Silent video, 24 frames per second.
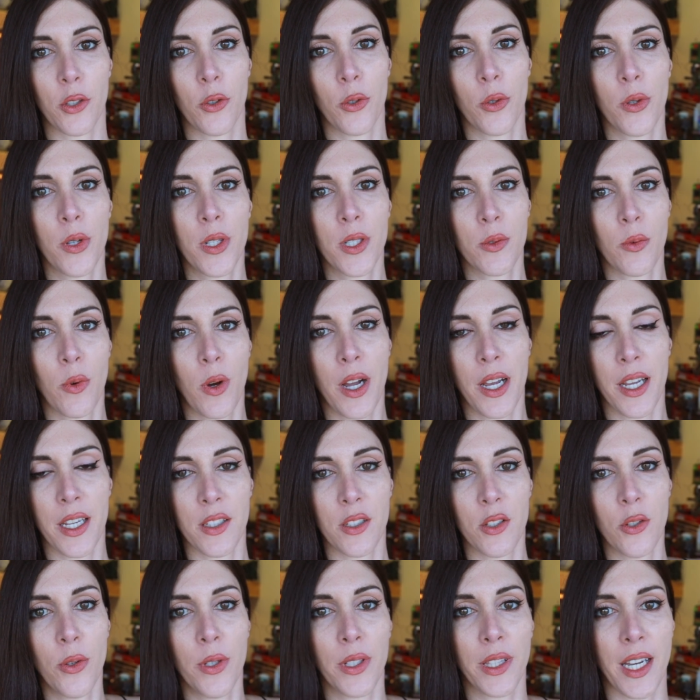The only reason why
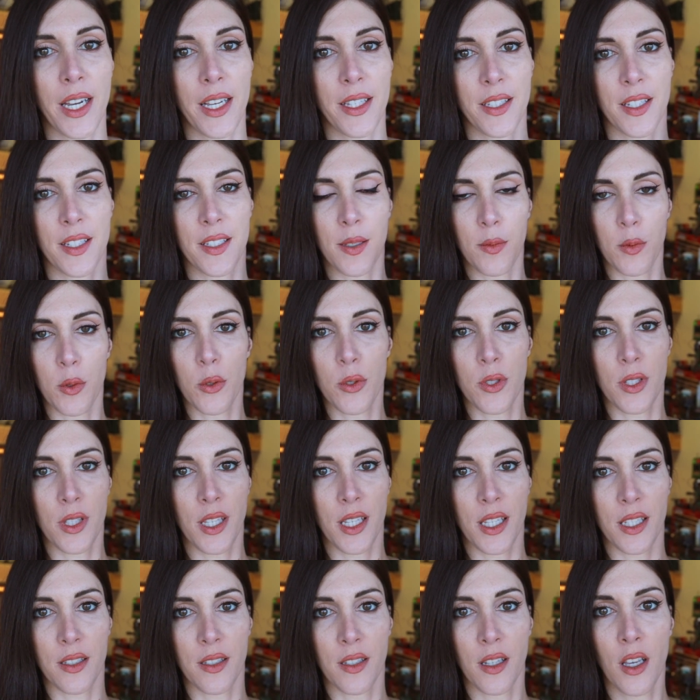he's doing that is because I'm using
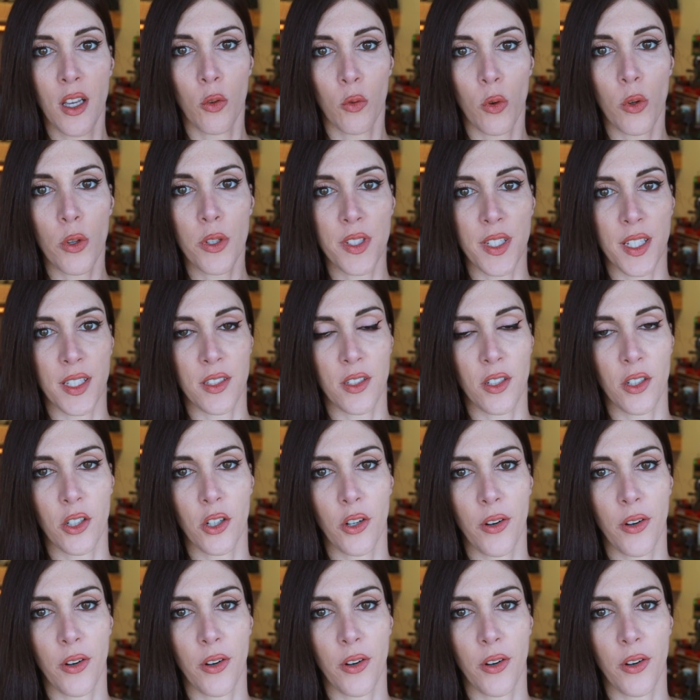these roll center